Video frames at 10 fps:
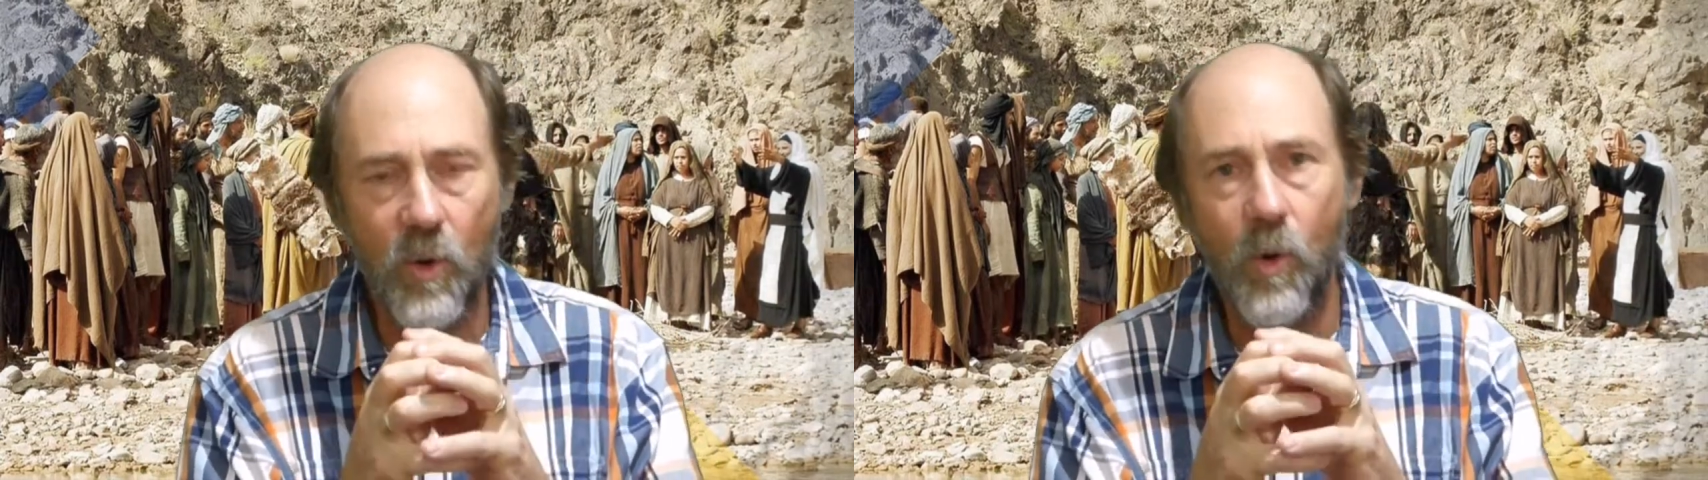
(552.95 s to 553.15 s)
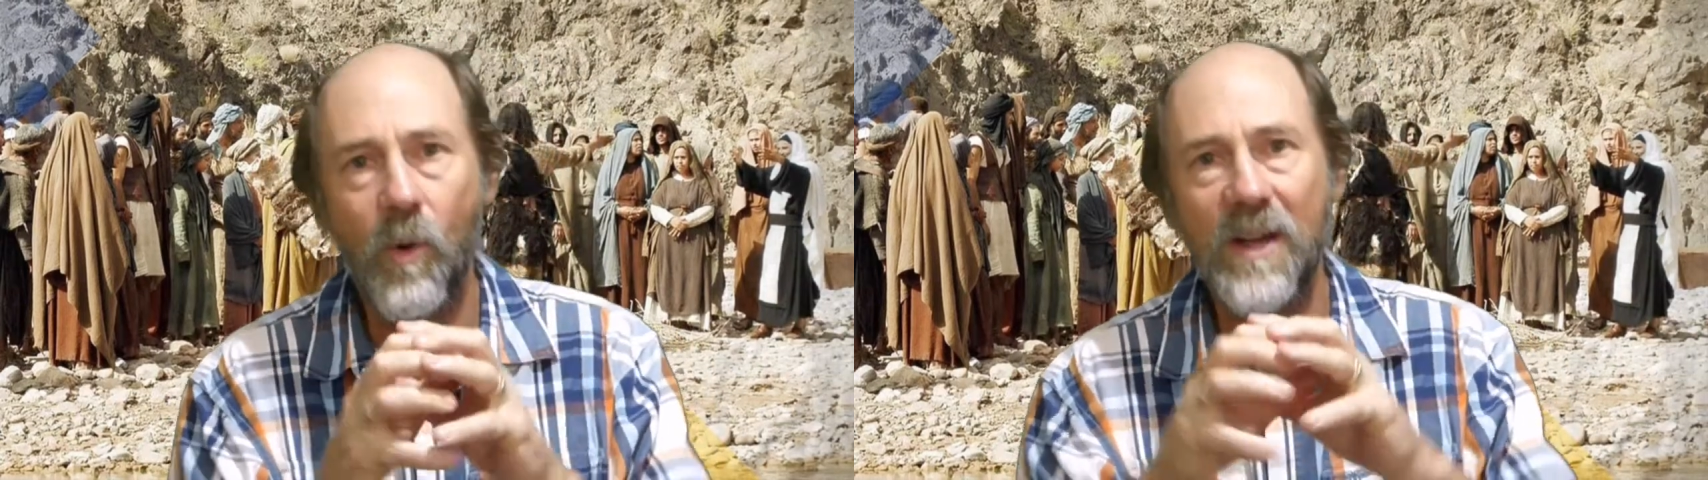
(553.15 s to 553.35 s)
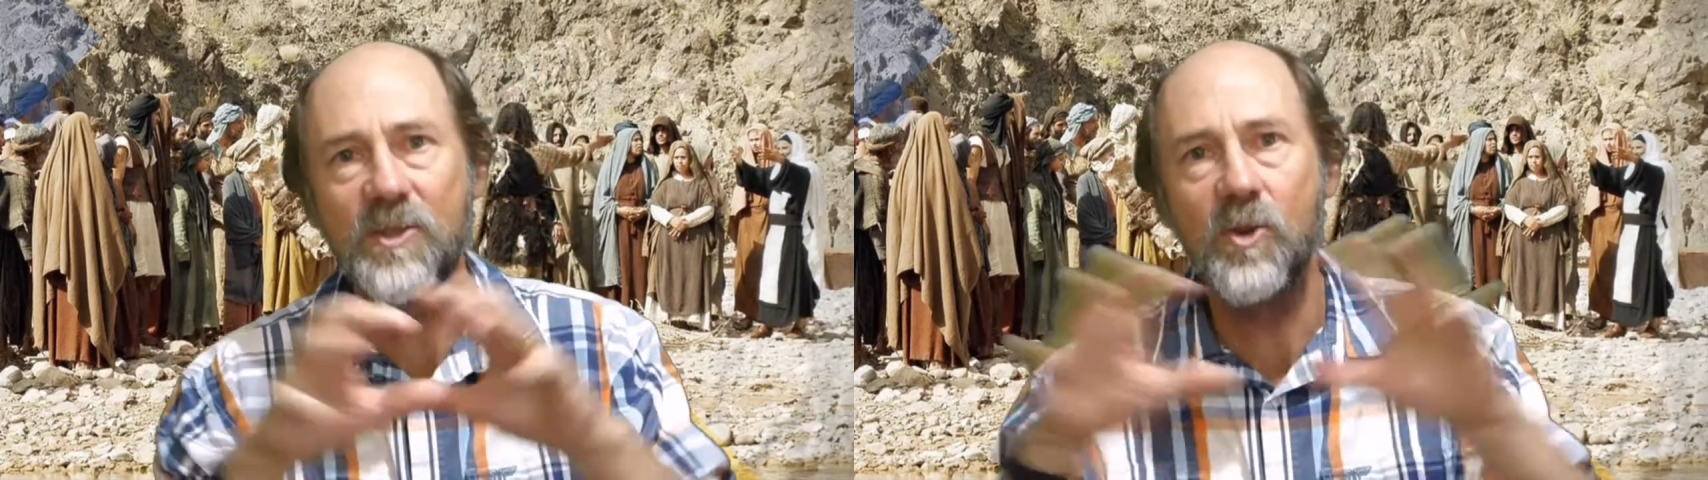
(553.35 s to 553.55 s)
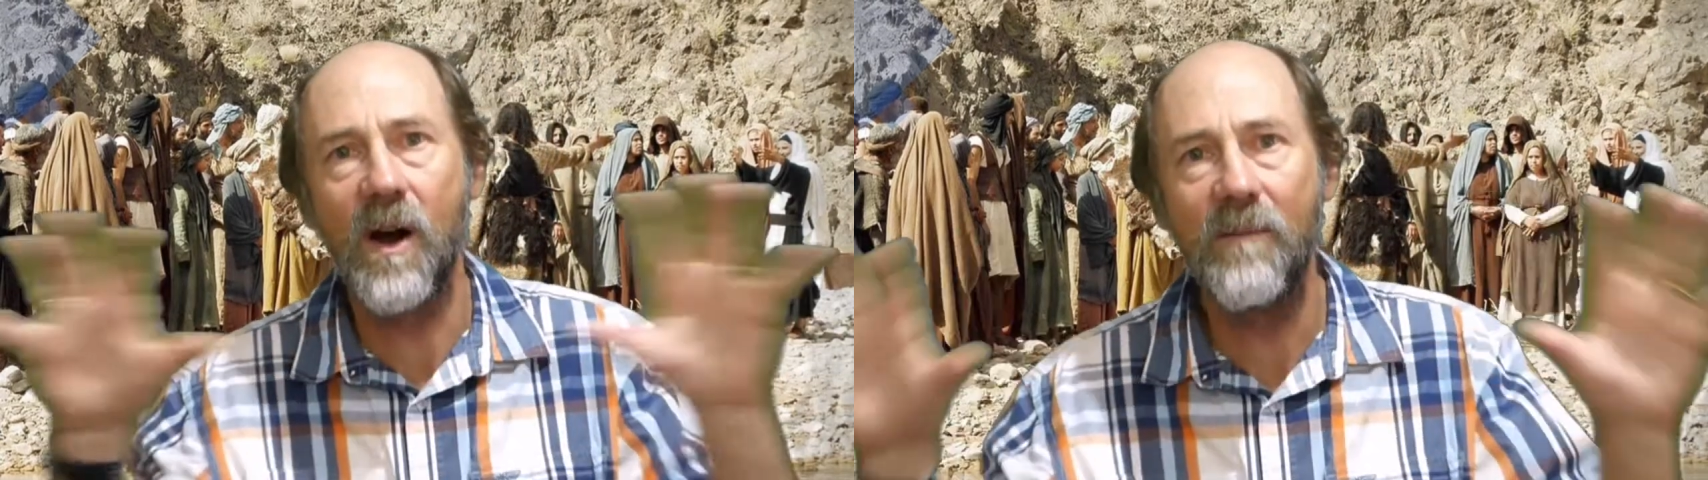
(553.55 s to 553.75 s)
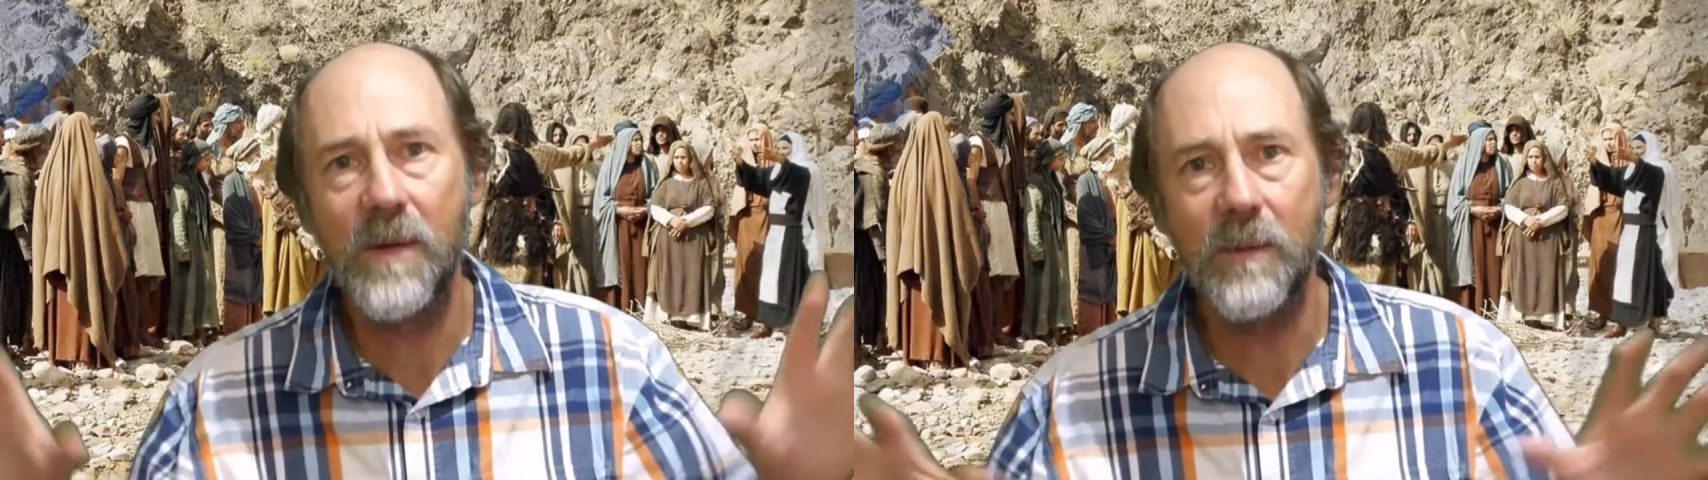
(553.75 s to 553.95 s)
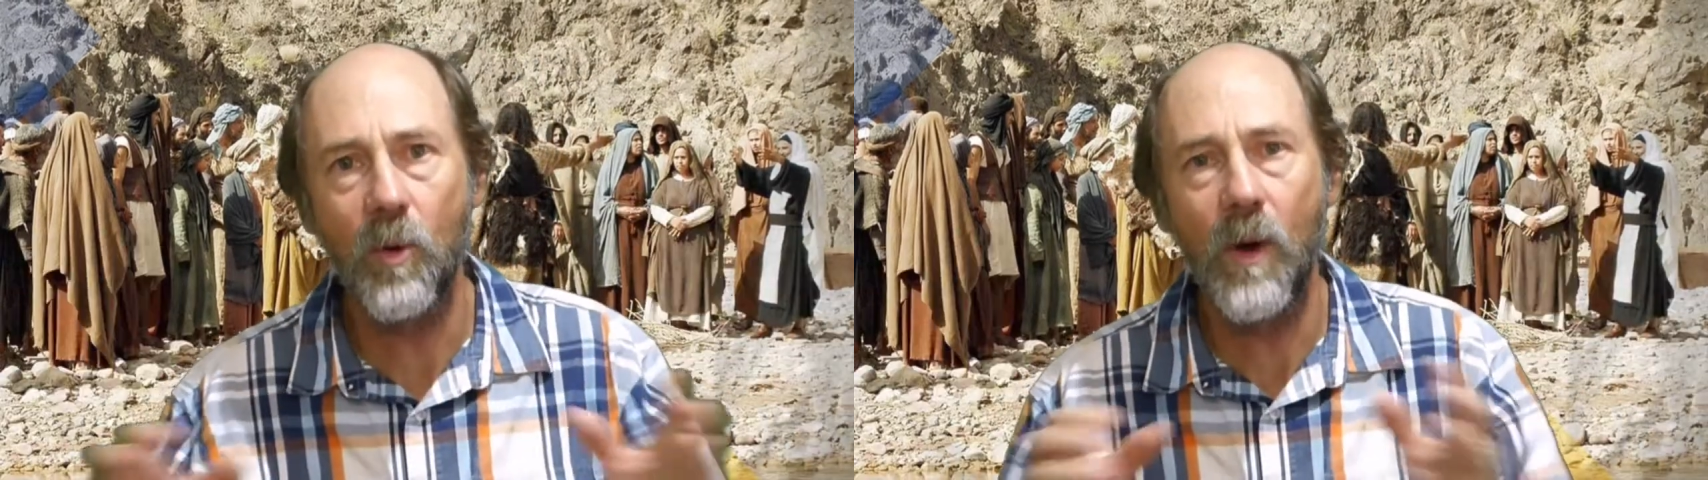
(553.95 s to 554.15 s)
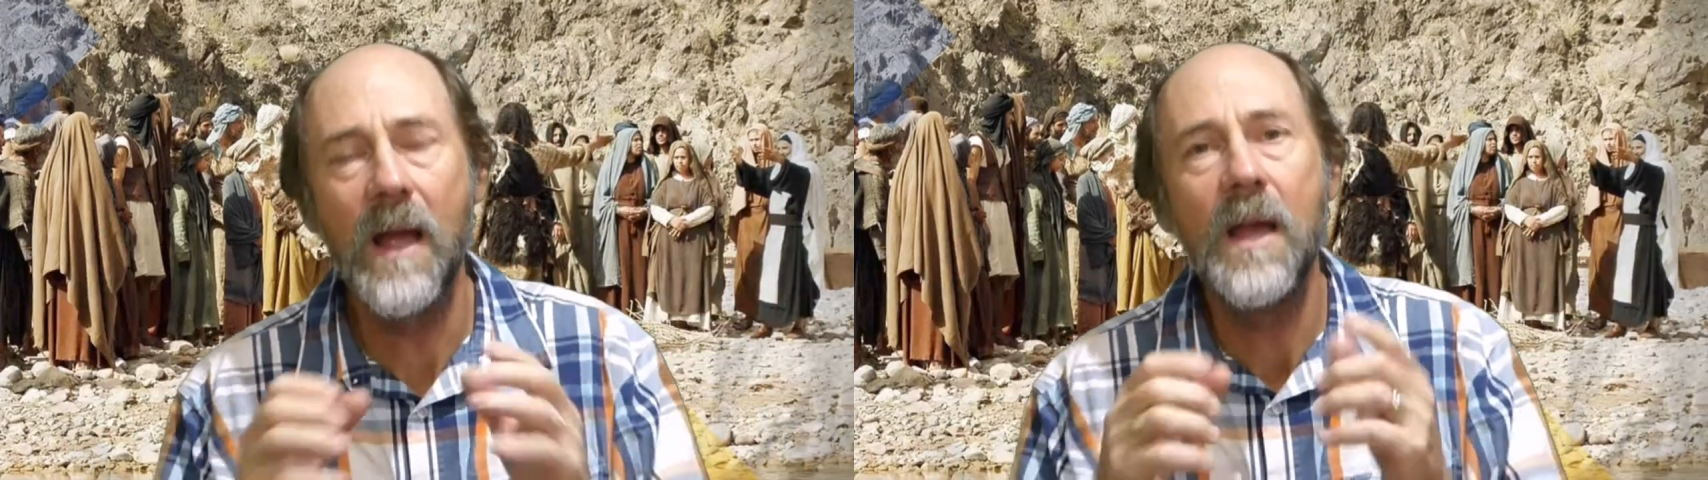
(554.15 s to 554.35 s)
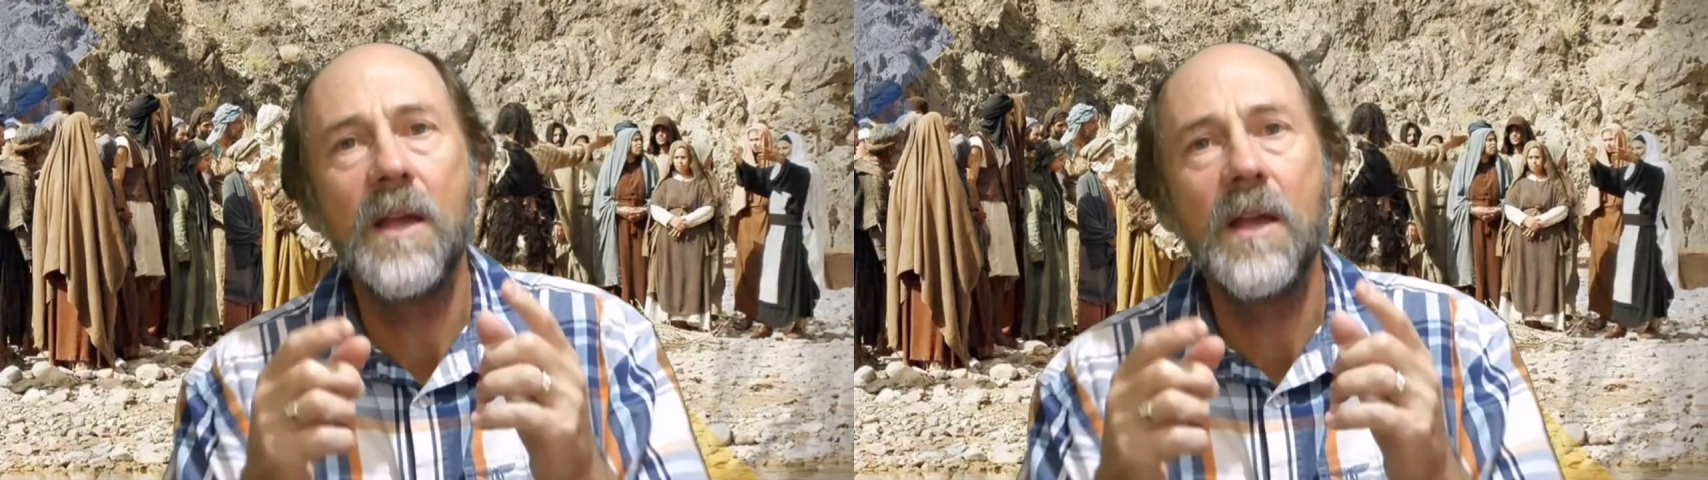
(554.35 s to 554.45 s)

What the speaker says: will always drive people away.